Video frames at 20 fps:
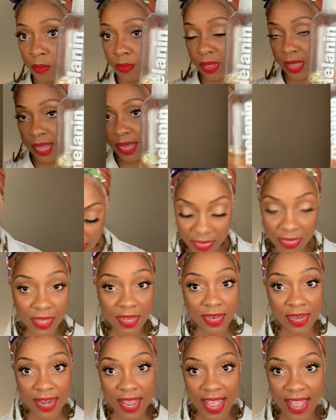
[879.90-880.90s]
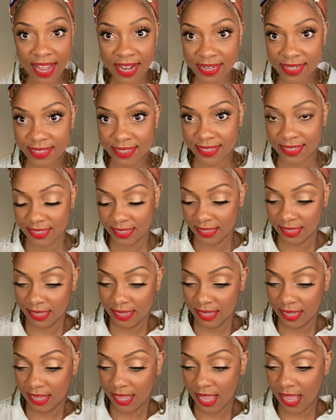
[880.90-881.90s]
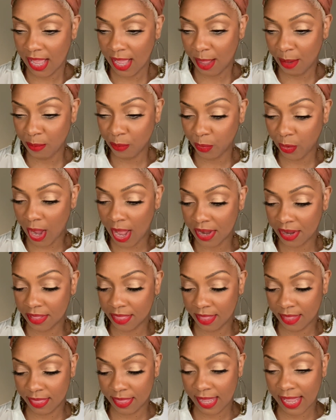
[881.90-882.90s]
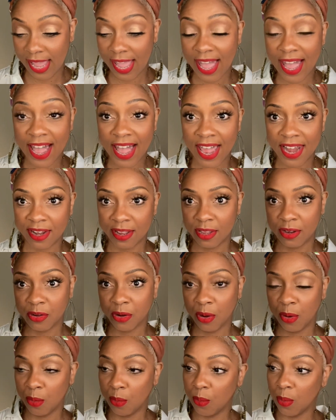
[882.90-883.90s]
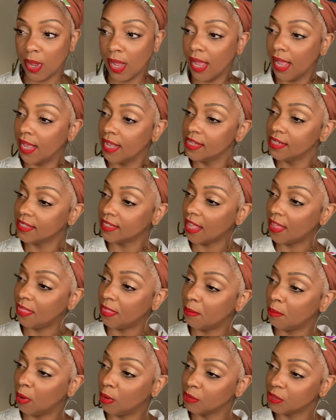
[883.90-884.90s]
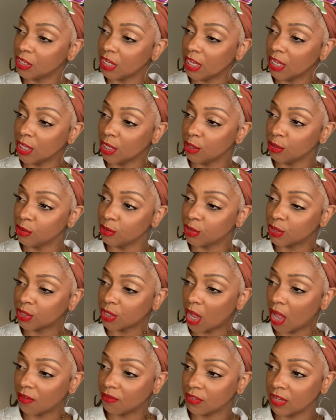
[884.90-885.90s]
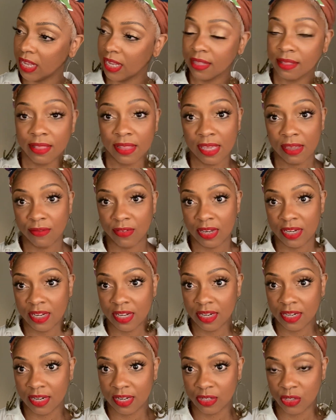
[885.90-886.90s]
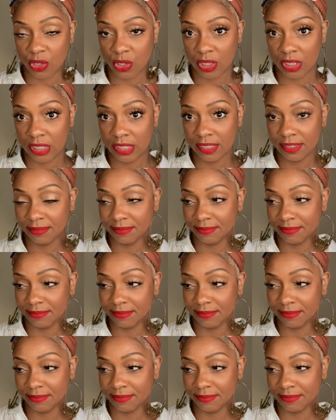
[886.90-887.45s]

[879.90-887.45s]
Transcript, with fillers: Then the next um, product that they added was the multi-use softening leave-in conditioner.